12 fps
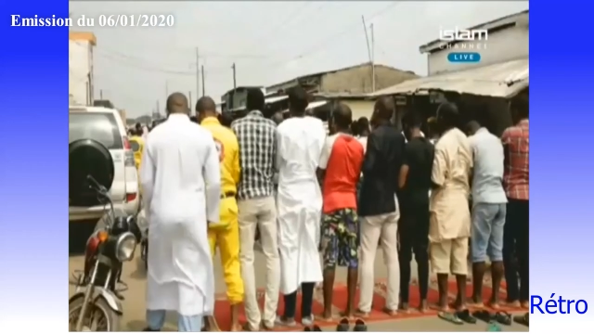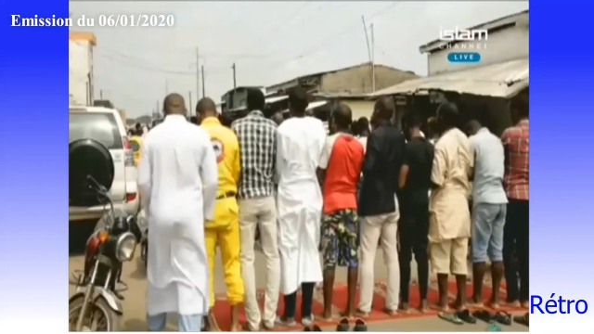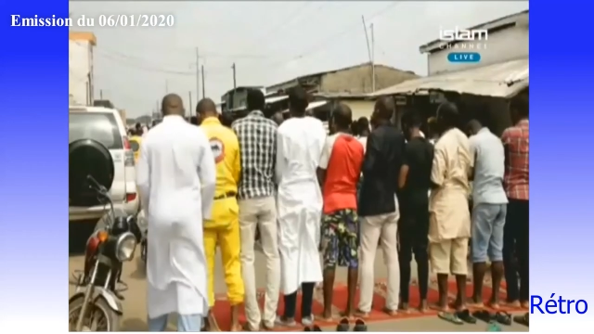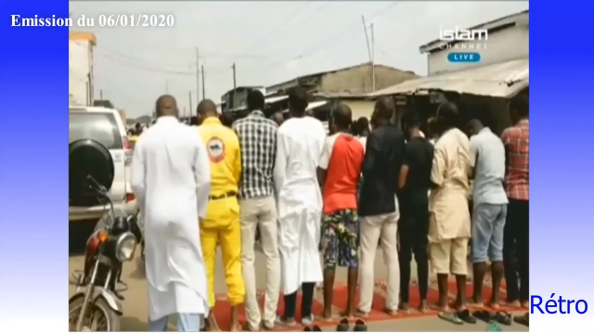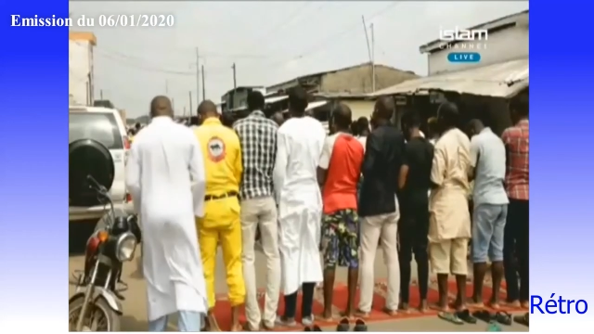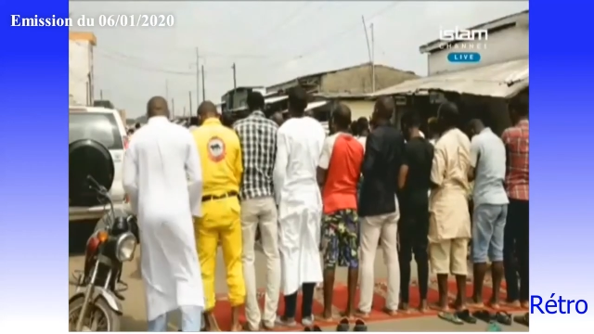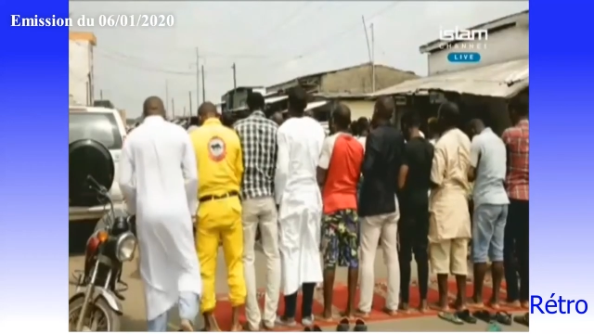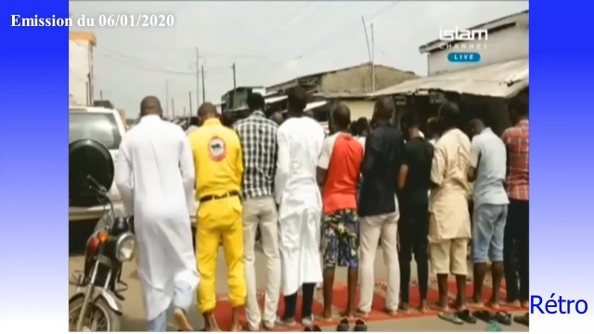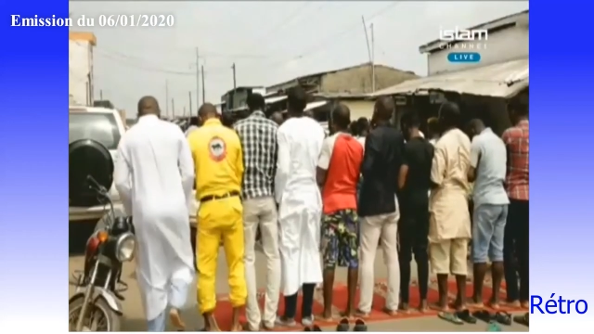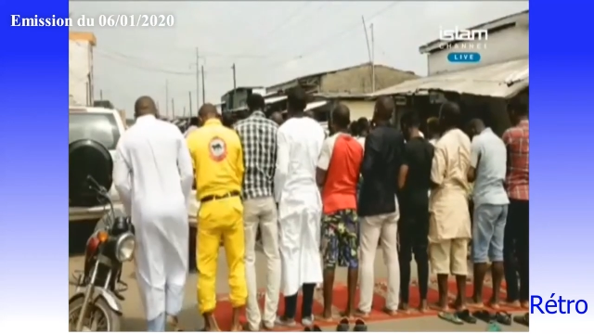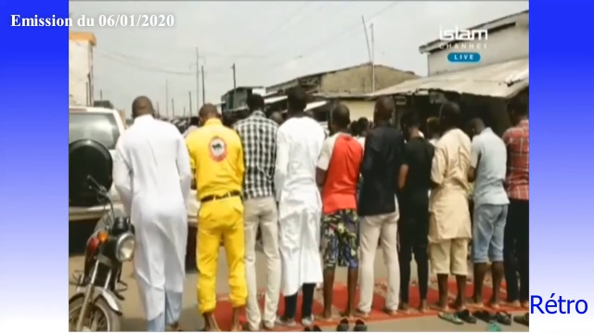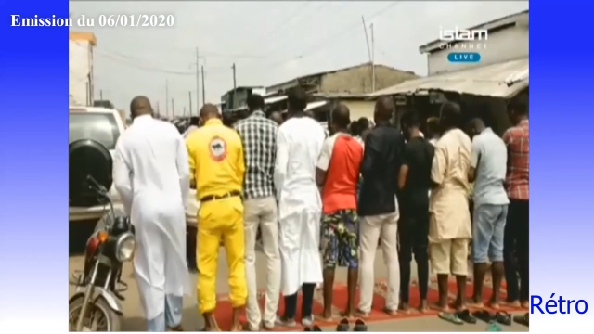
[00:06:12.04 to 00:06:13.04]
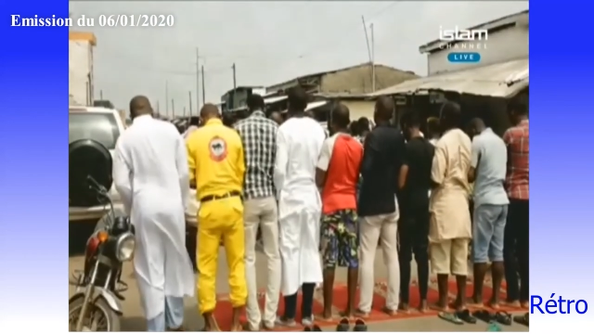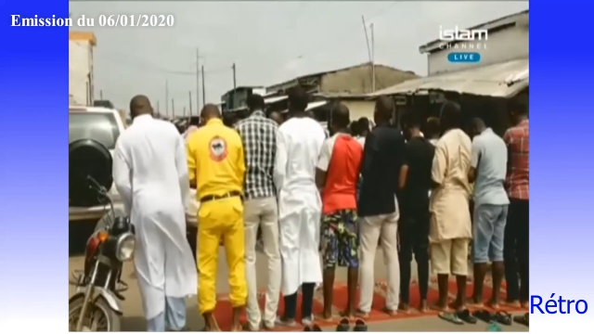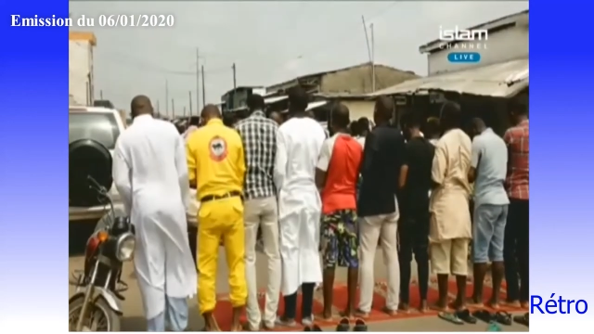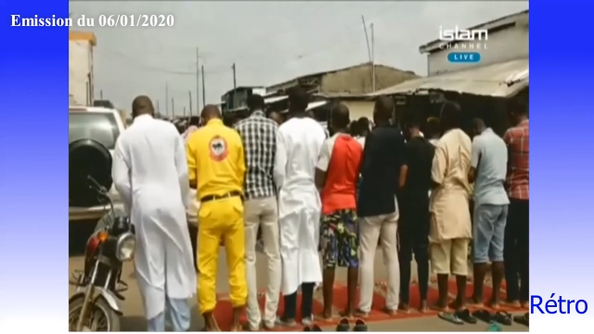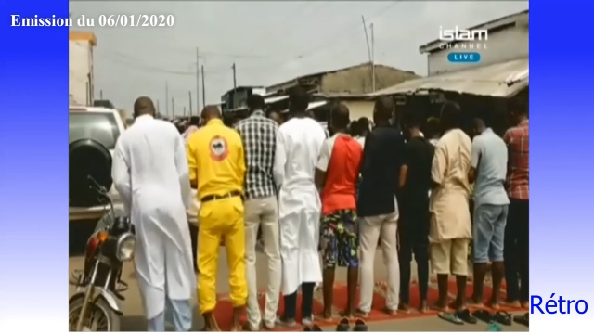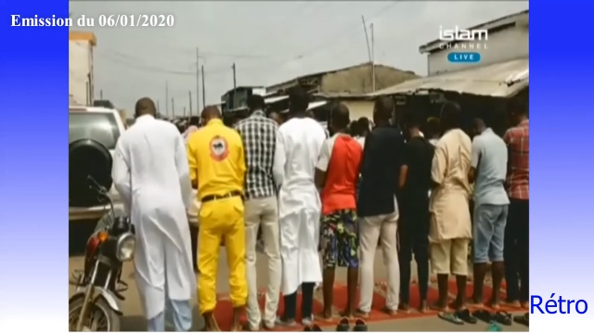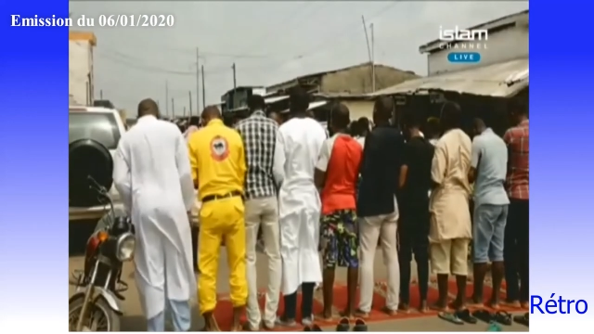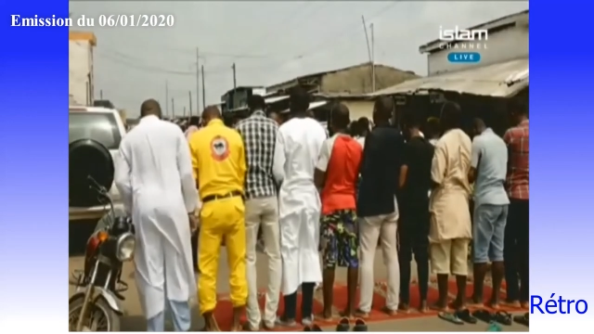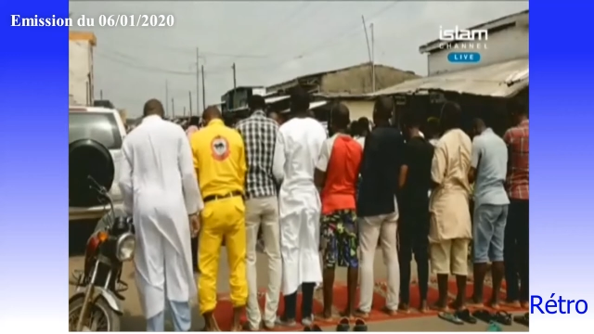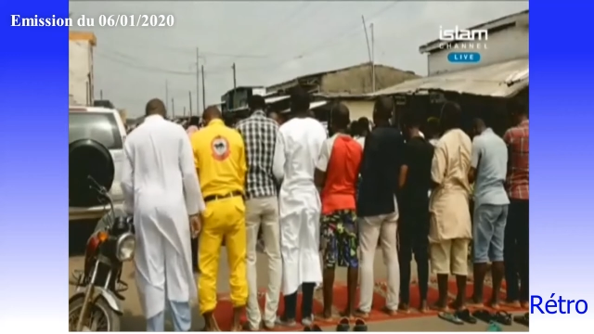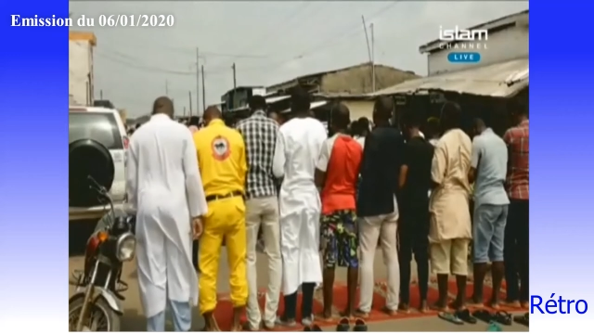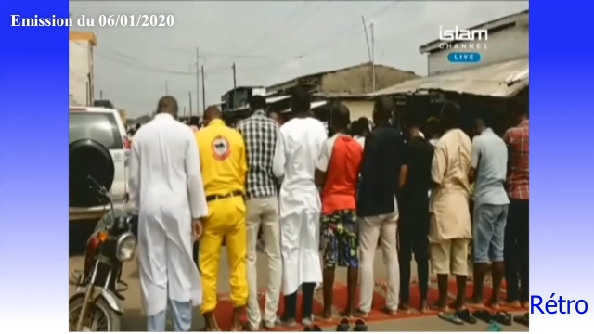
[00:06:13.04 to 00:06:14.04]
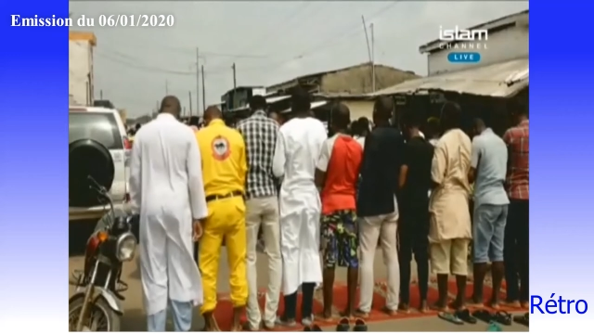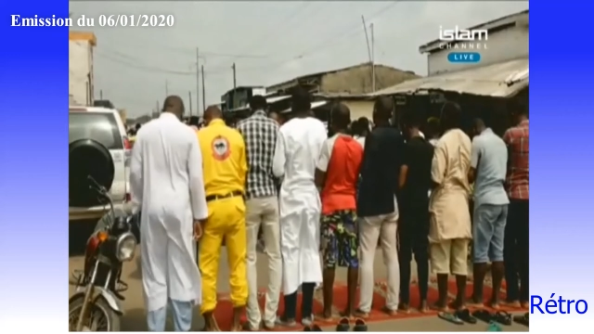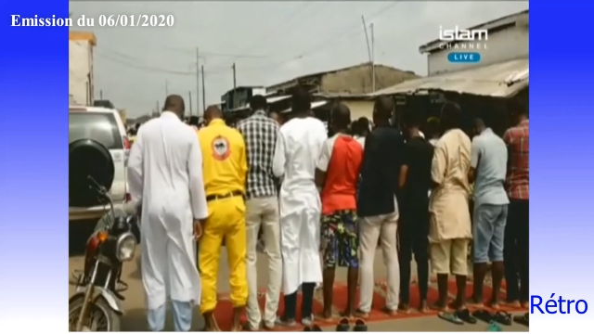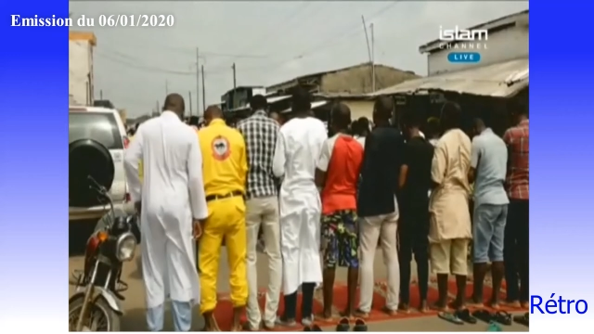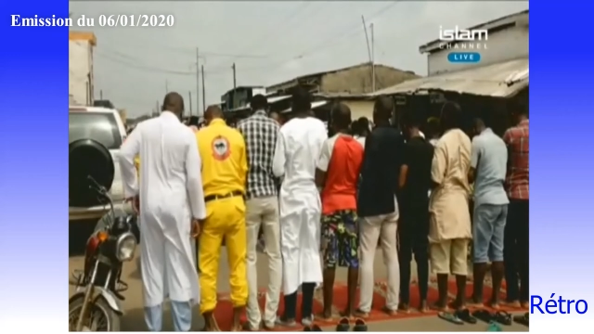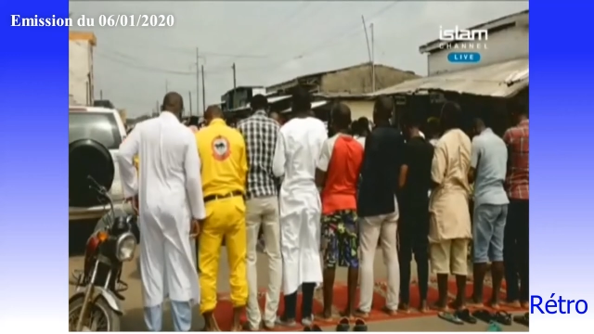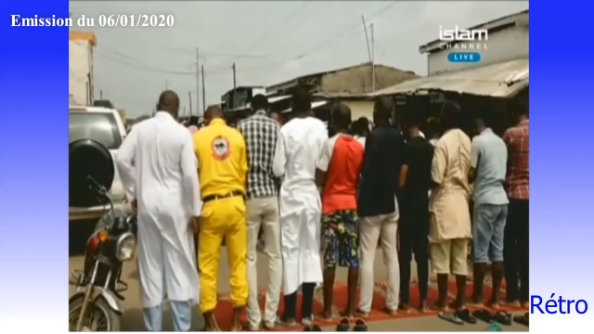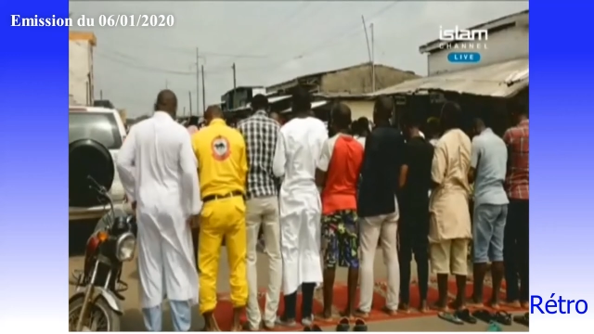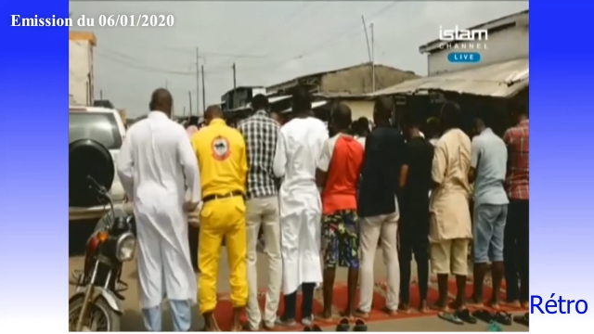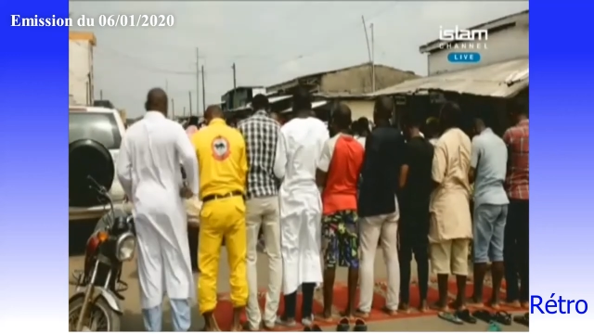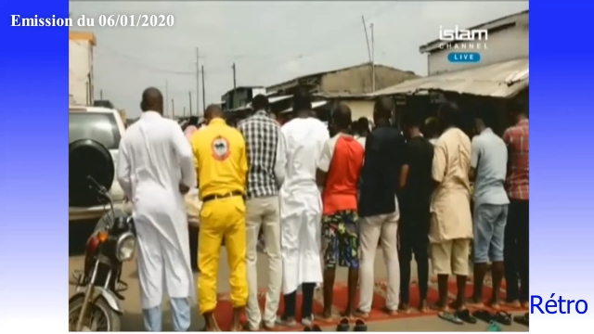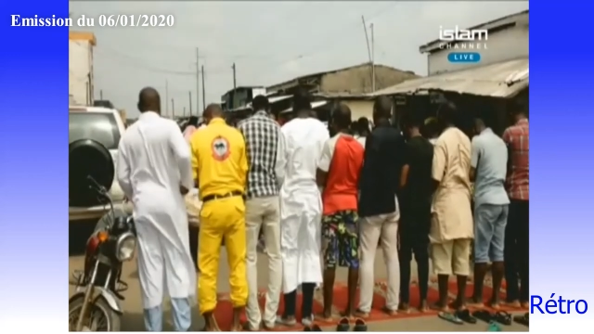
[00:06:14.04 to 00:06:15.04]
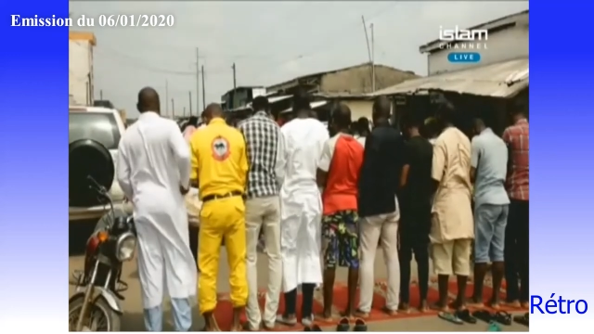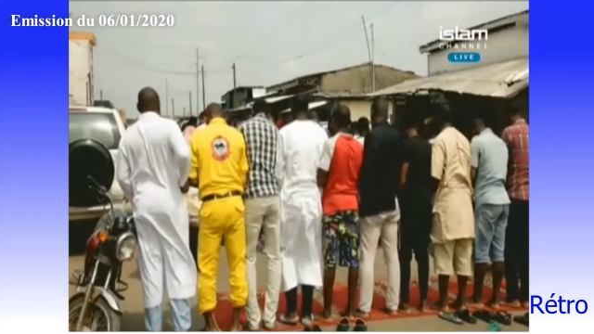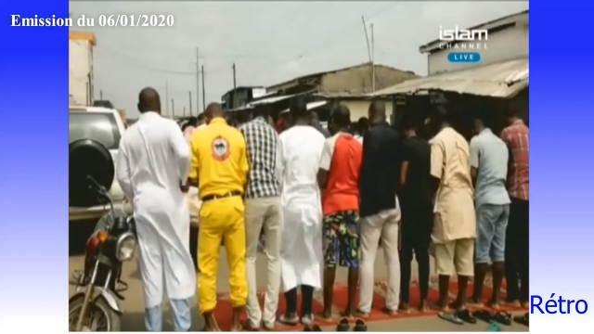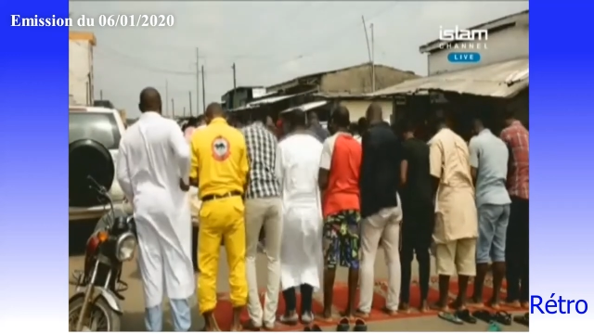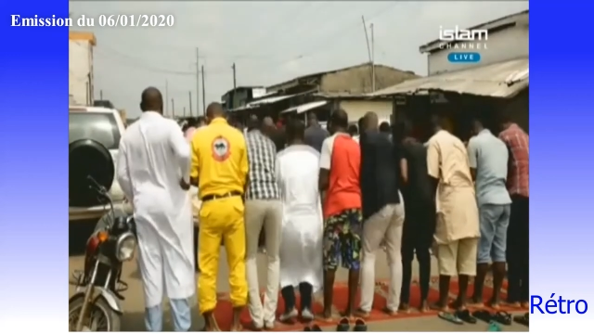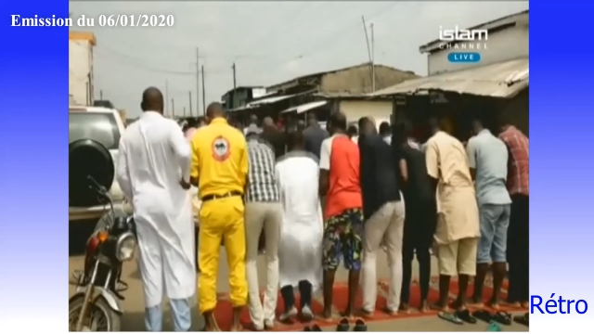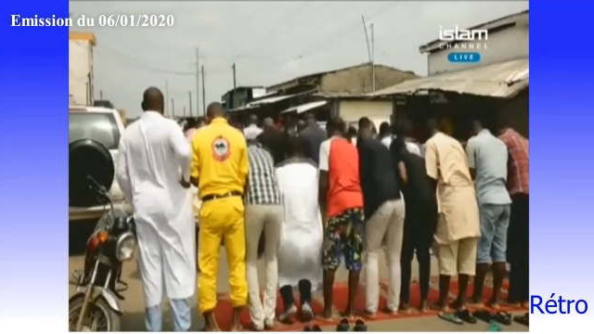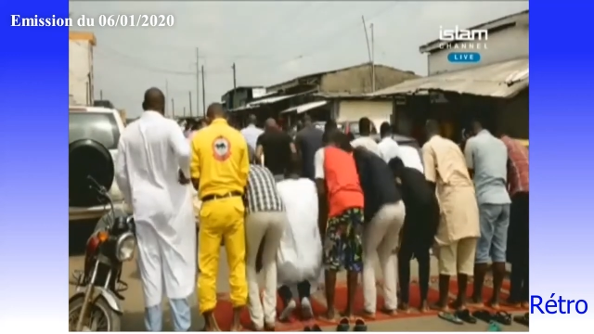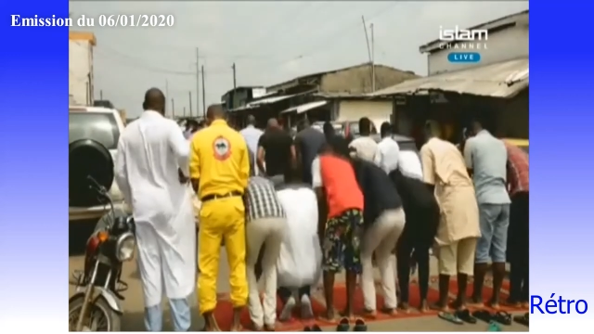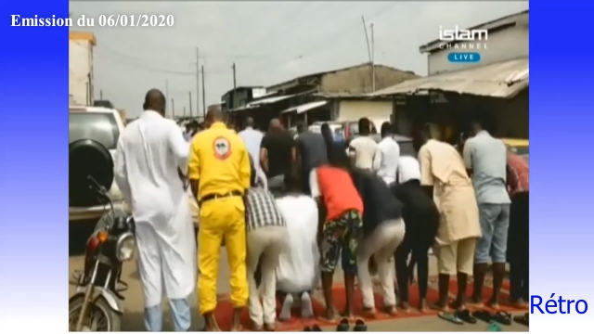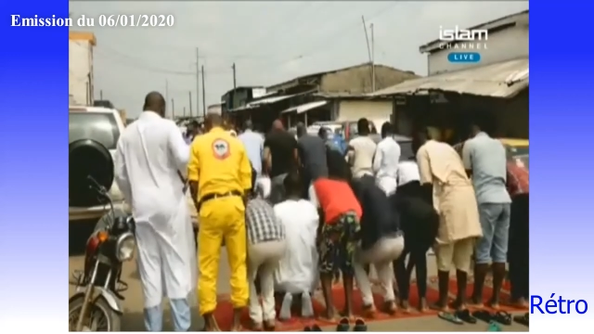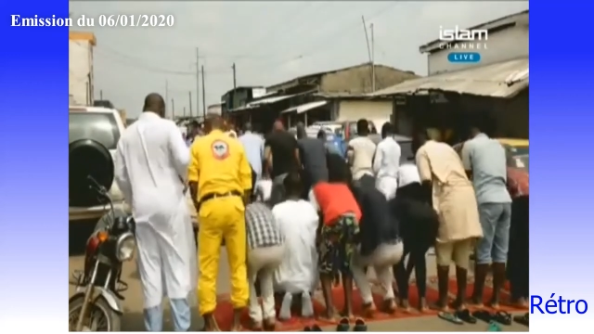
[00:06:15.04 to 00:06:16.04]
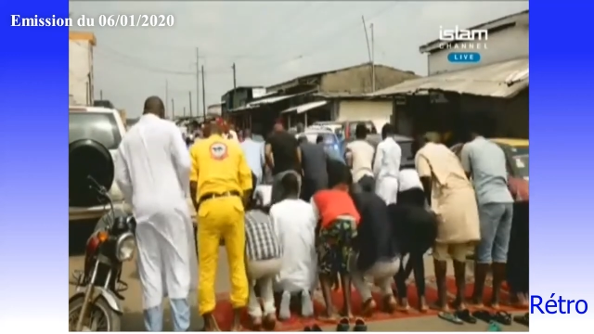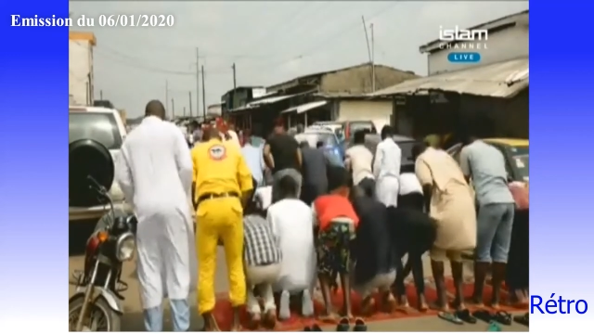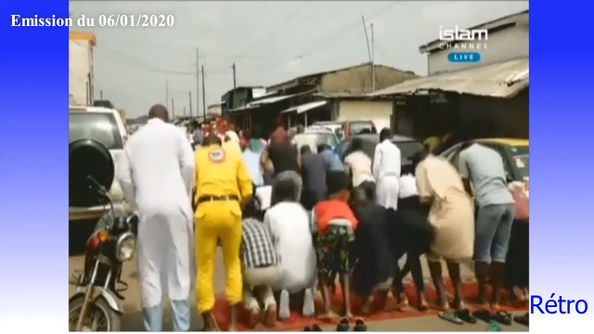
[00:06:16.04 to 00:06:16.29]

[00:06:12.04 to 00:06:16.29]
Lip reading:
(no speaker visible)